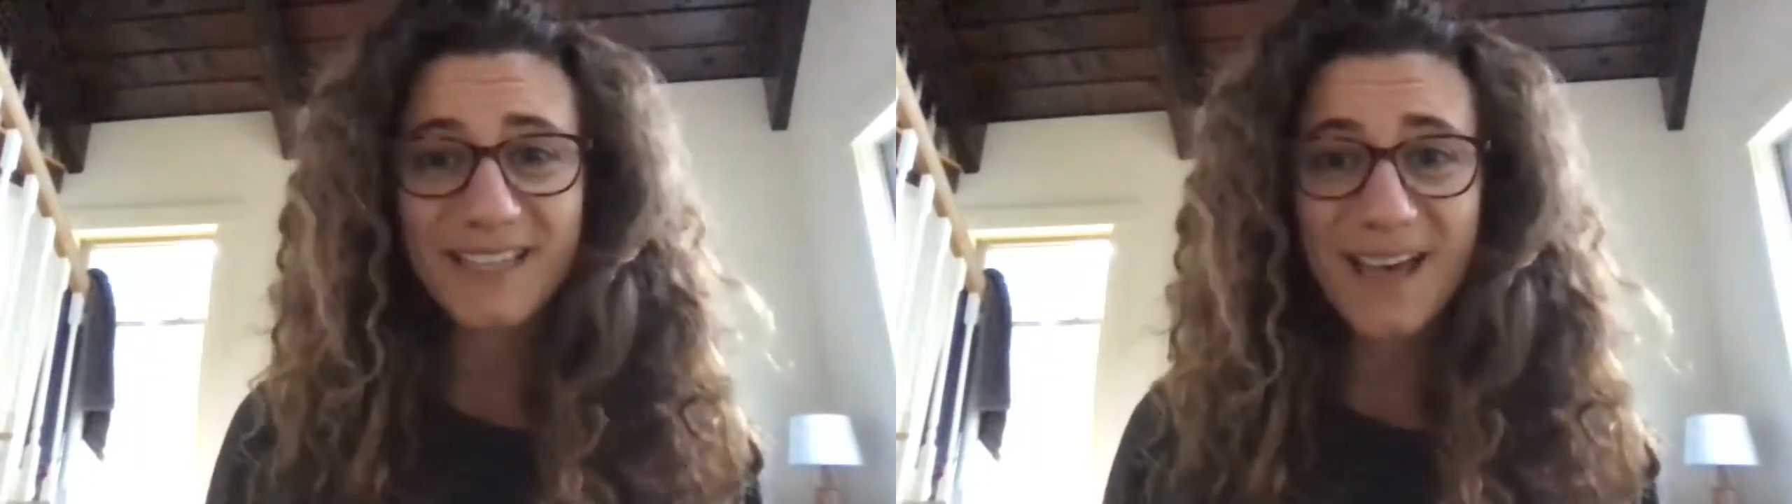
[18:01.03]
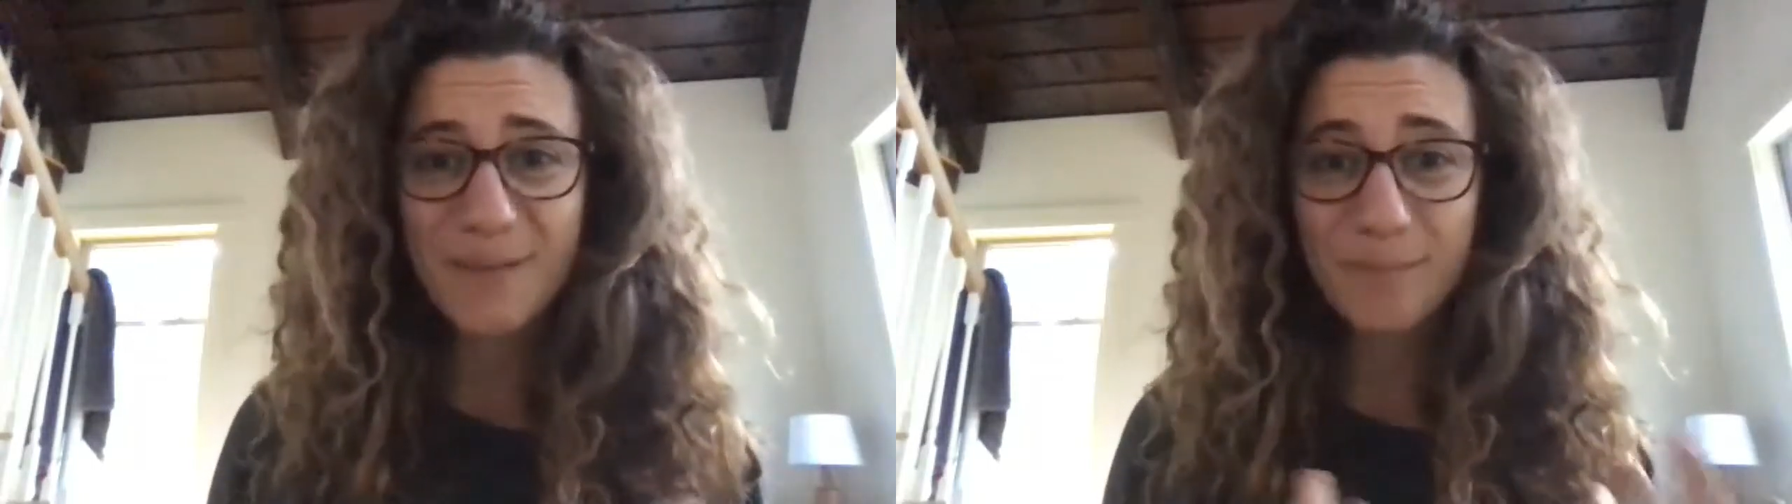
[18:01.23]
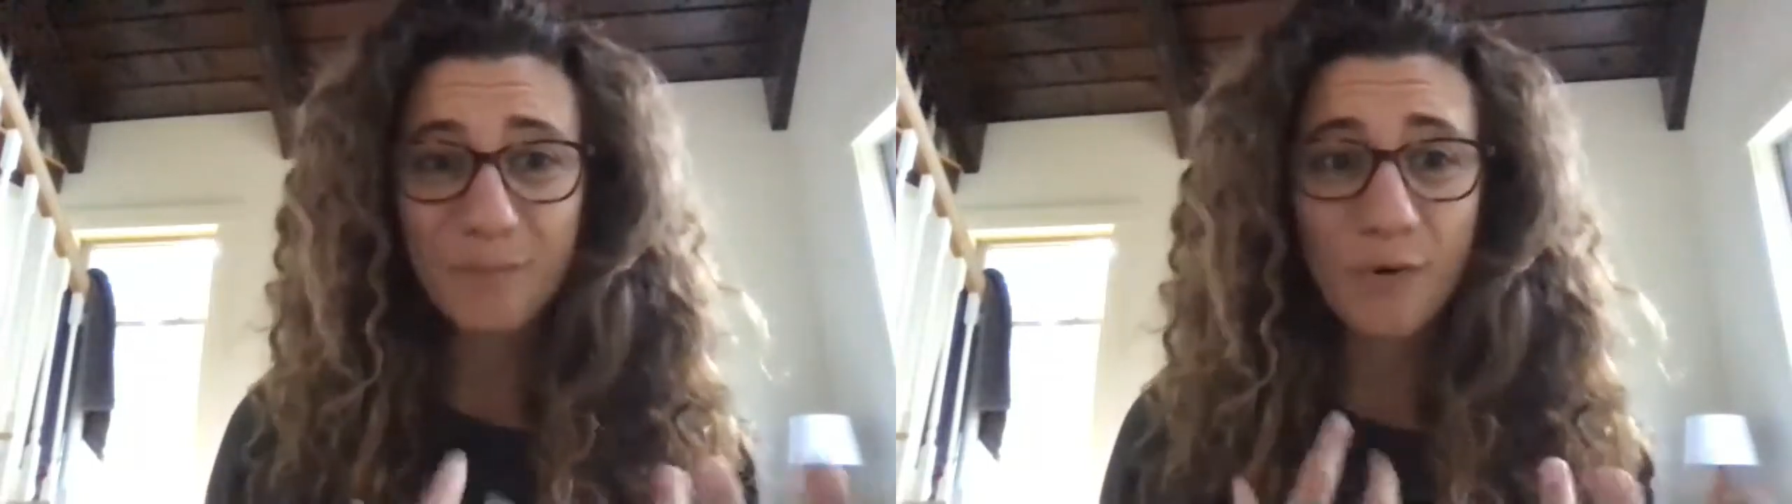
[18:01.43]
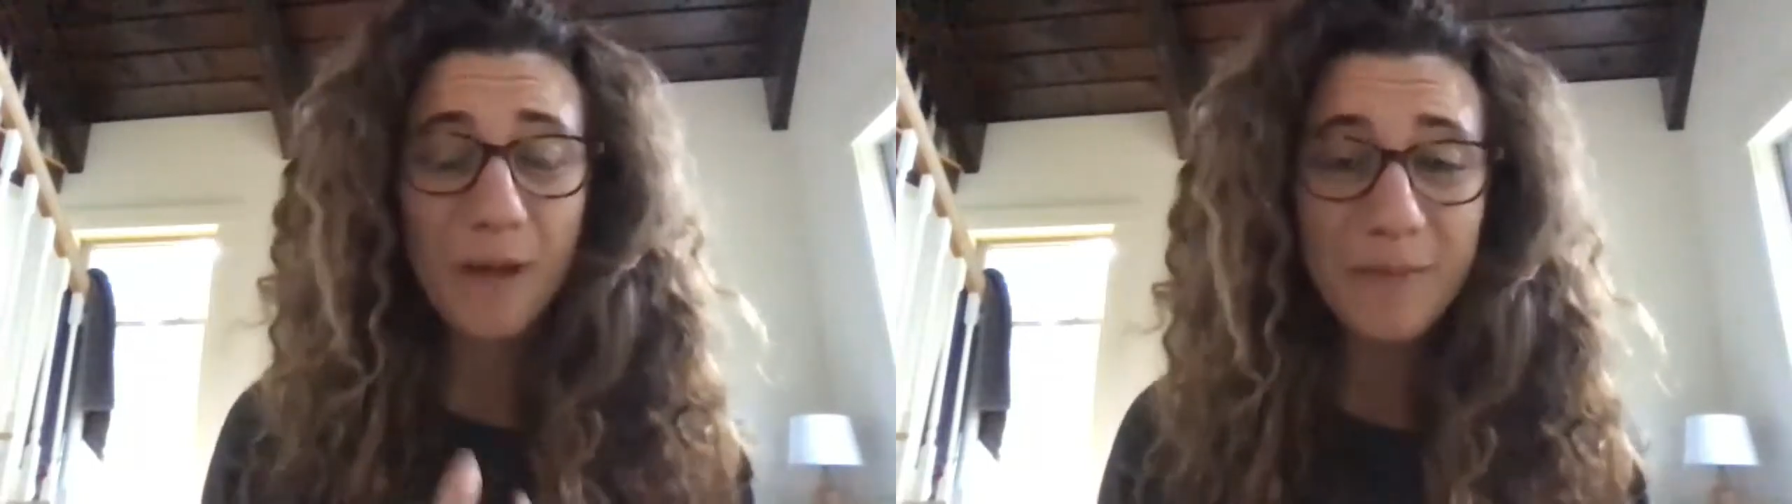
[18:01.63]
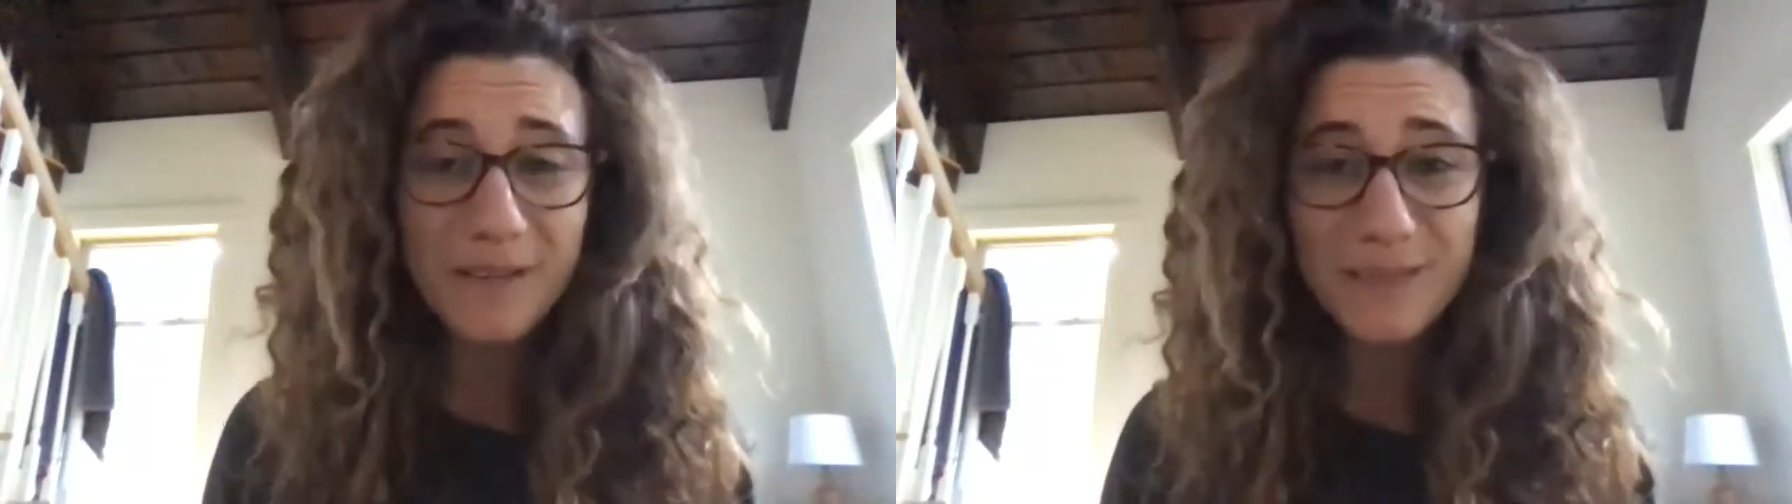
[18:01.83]
that more
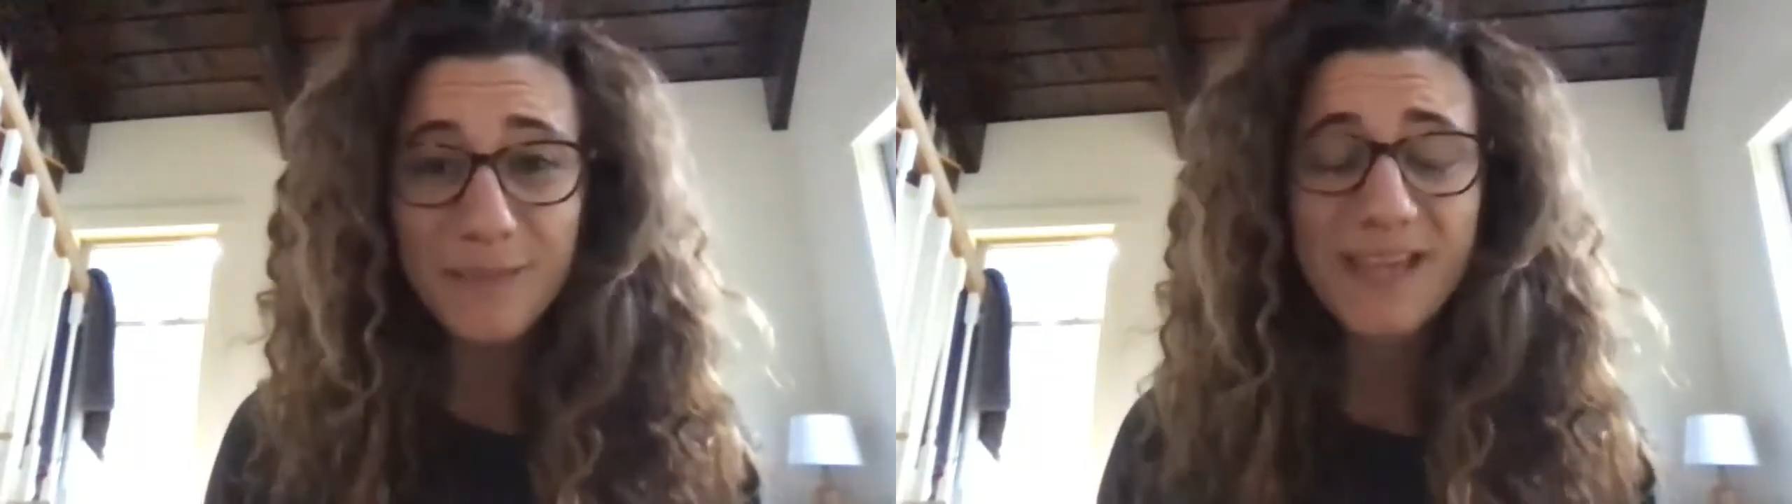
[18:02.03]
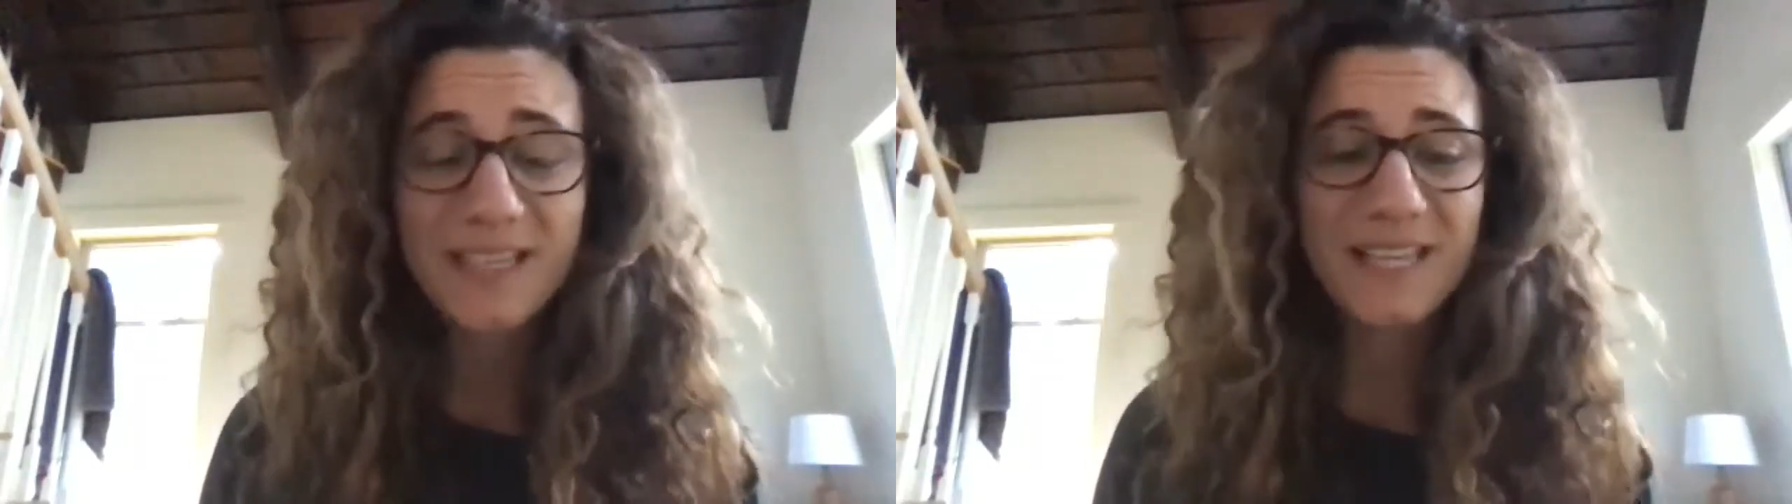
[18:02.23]
public space,